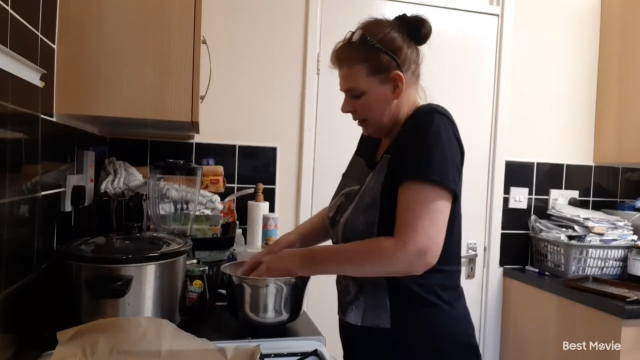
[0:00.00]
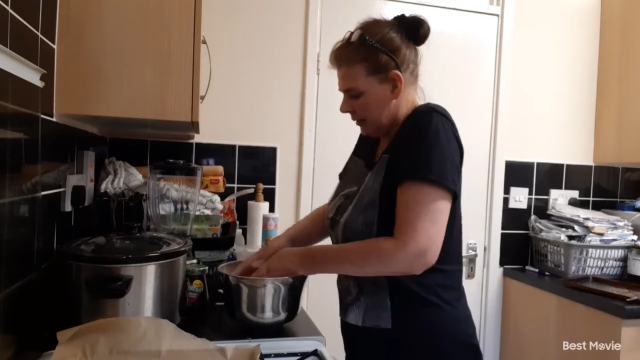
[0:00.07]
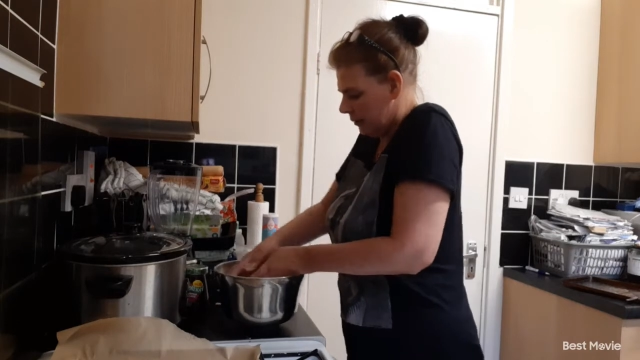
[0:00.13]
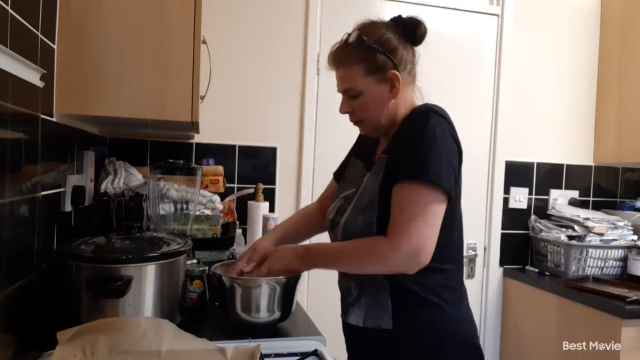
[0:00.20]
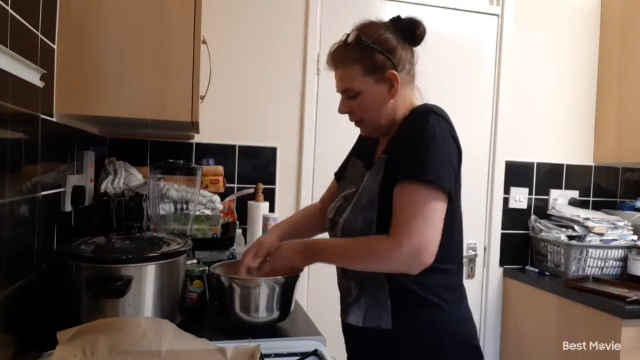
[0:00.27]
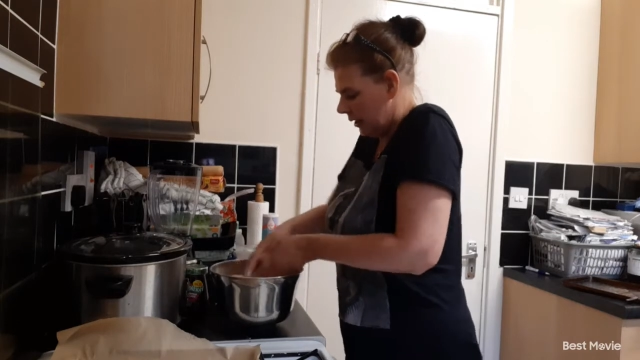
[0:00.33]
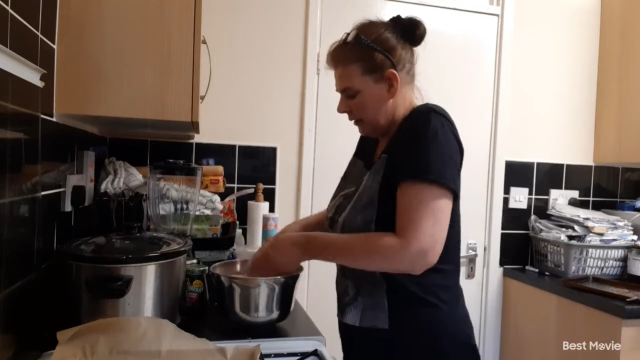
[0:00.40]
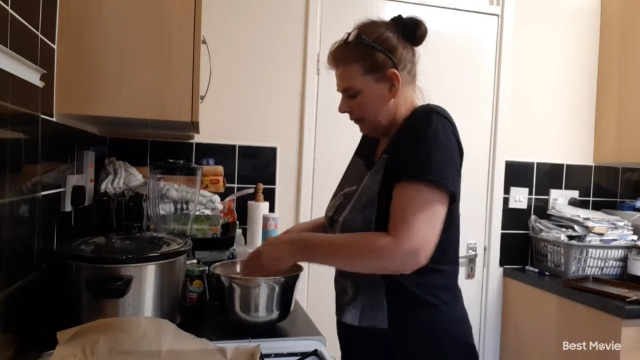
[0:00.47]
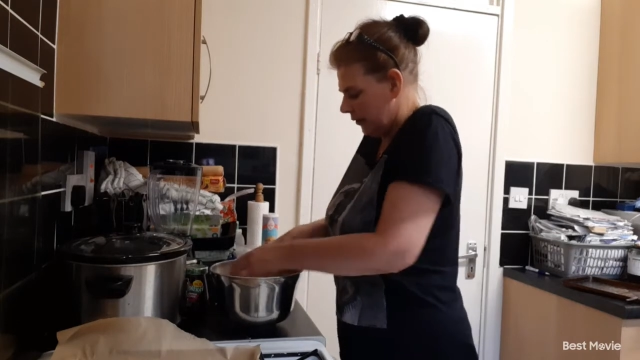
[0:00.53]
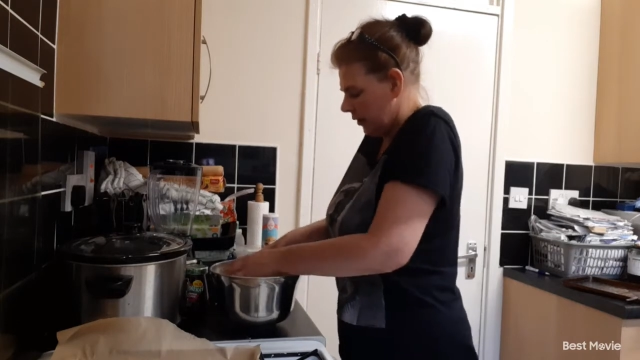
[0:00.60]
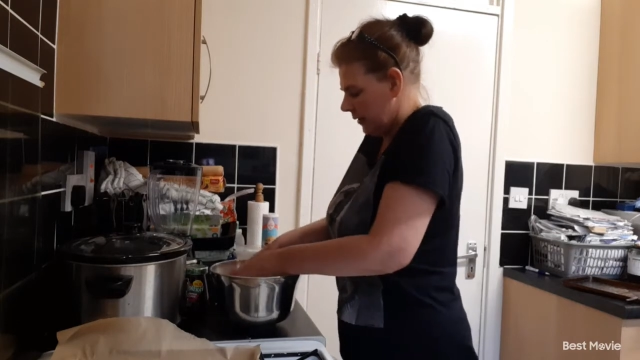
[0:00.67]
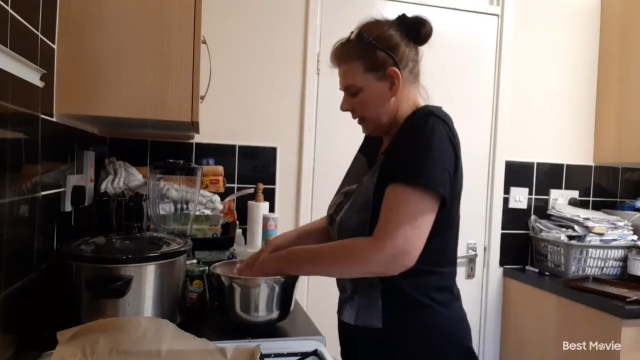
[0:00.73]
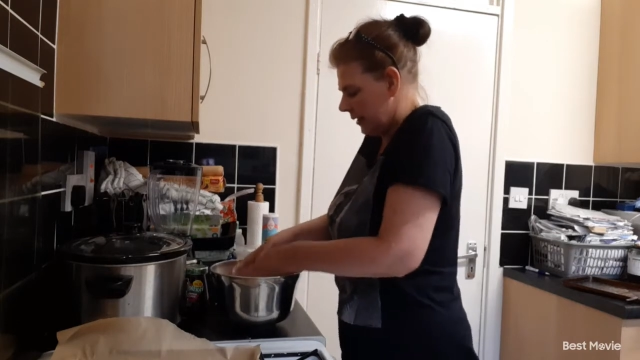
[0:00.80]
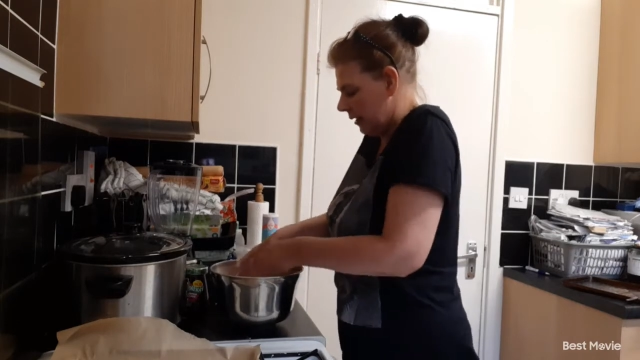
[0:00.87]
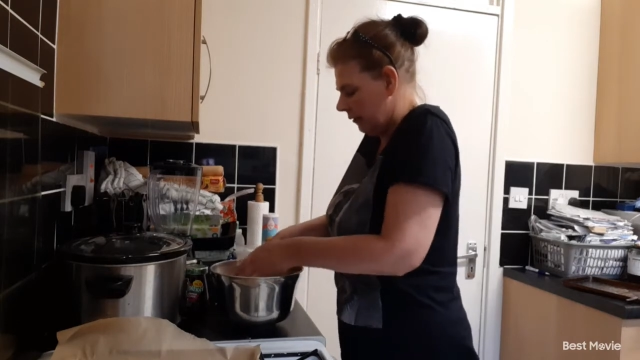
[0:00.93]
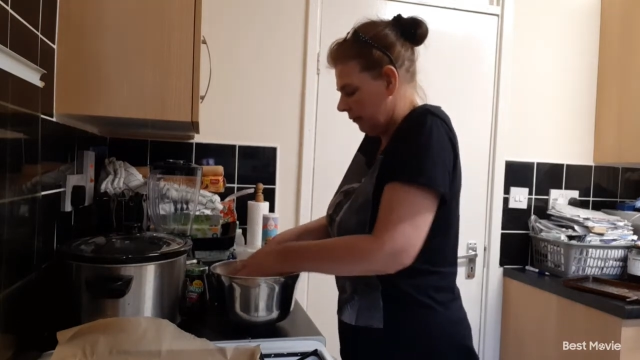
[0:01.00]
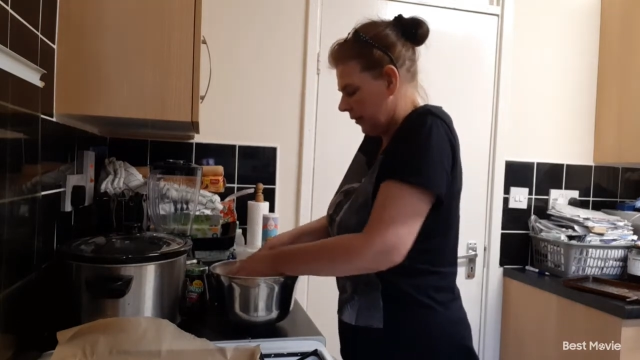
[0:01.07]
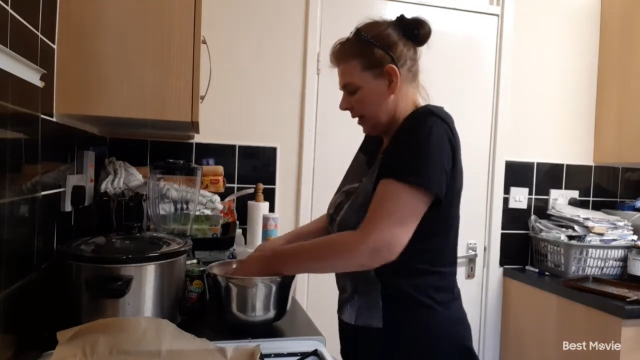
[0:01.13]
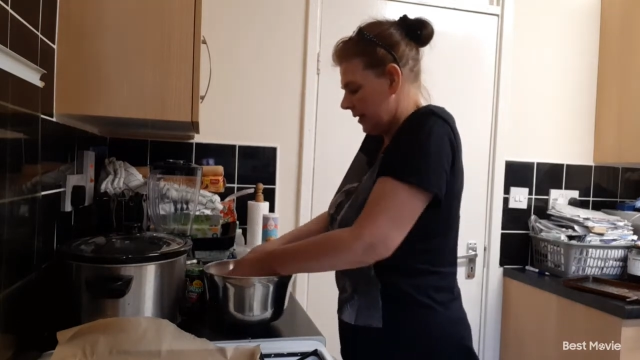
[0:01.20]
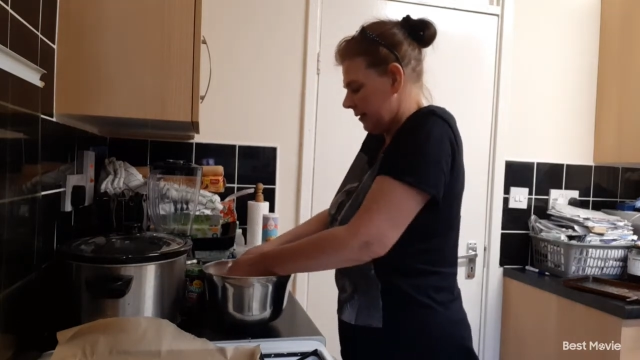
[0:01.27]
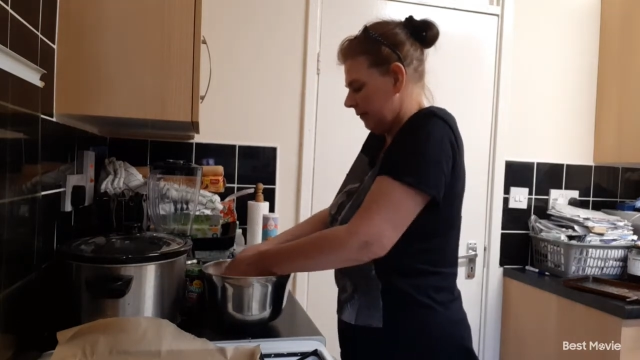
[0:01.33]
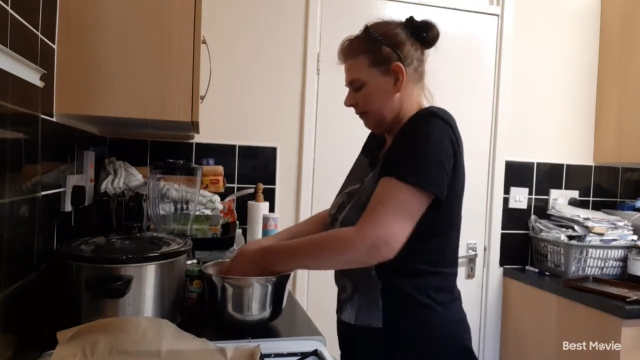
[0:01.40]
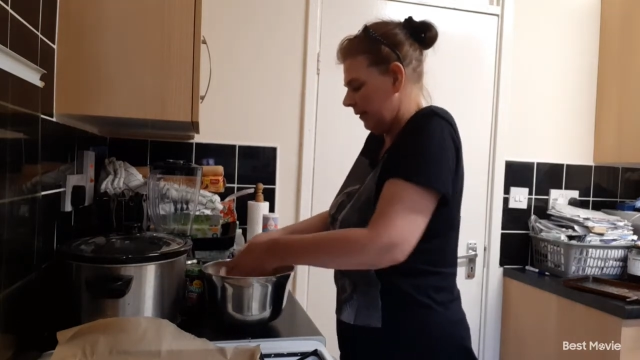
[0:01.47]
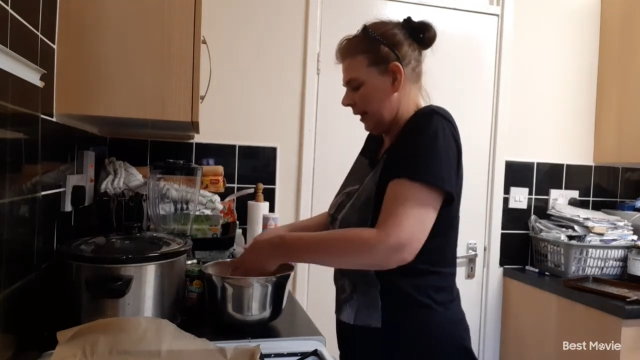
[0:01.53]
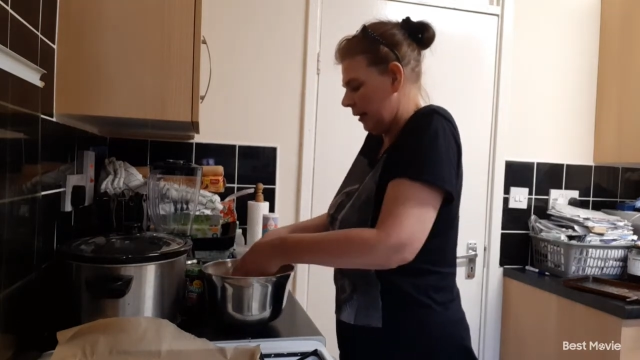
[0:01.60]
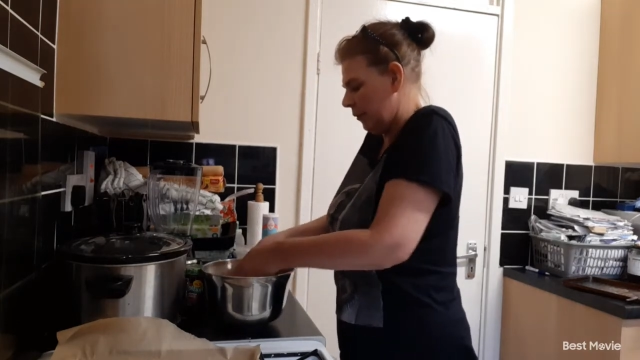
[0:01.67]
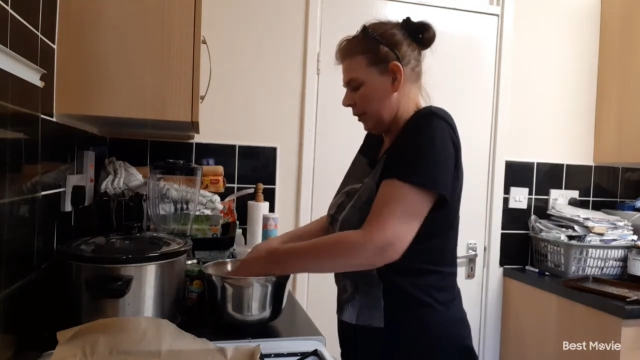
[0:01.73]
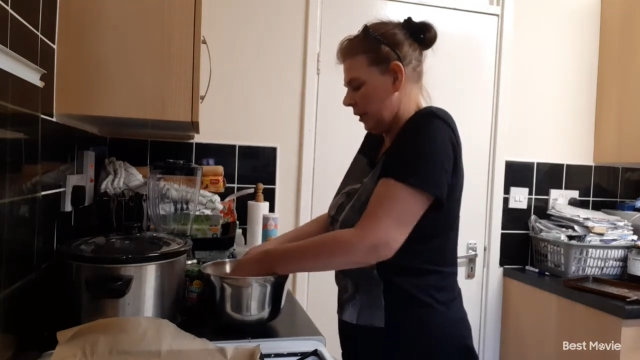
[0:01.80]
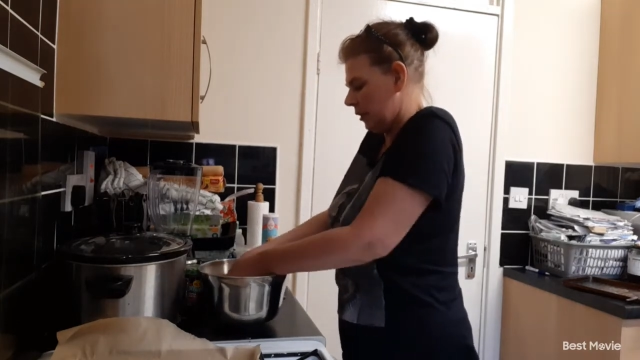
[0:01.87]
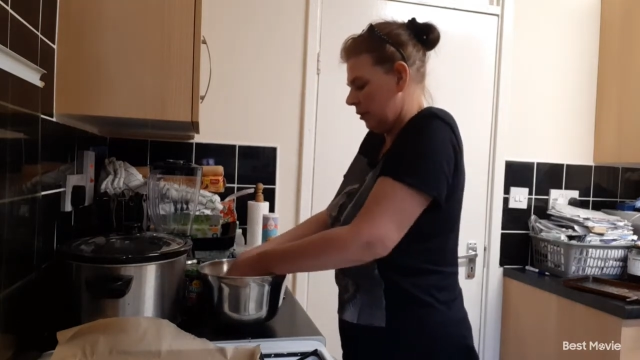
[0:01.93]
that's why you've got self-raising
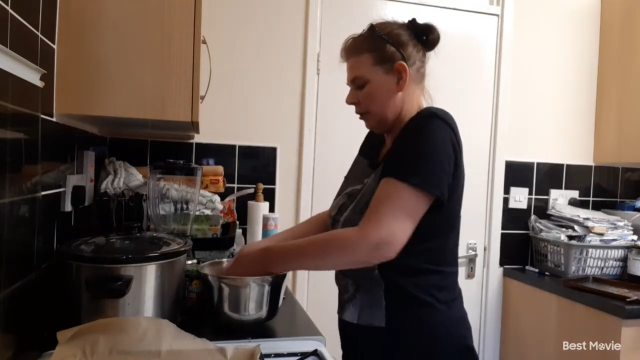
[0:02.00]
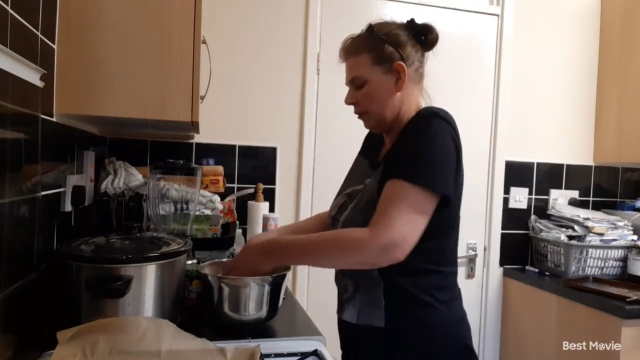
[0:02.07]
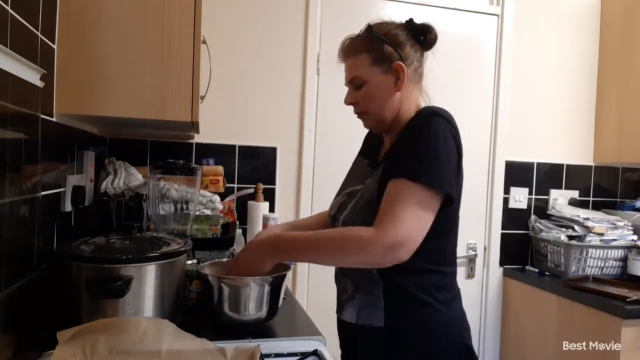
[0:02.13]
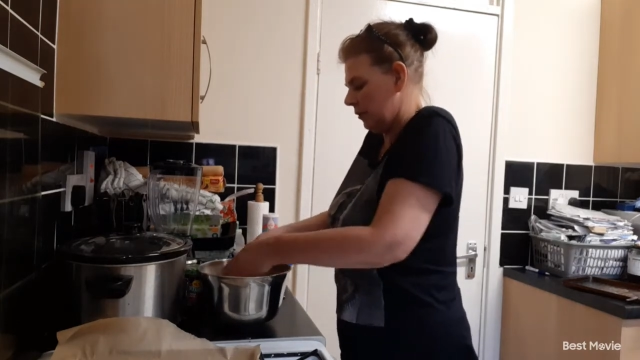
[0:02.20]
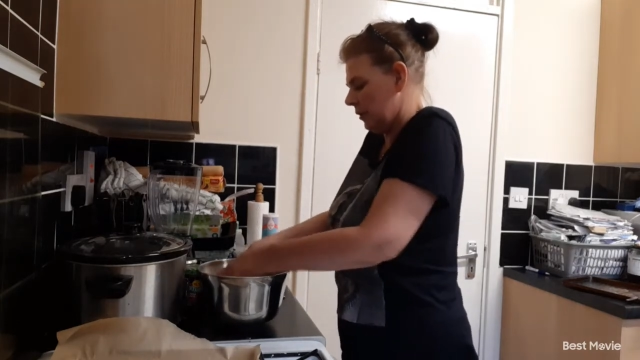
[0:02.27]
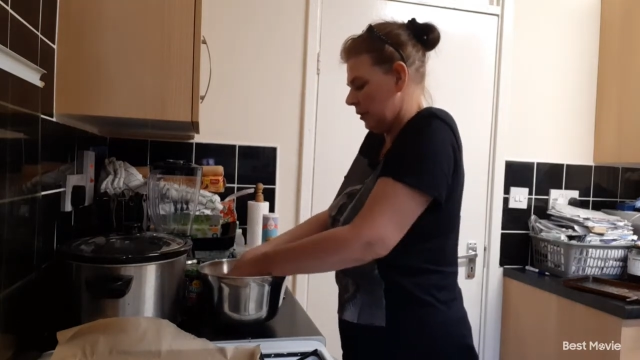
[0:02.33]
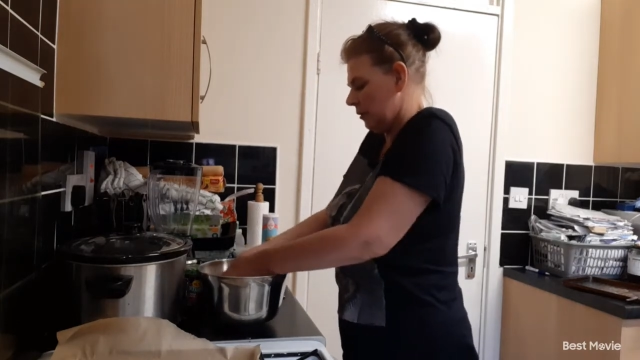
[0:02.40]
flour and not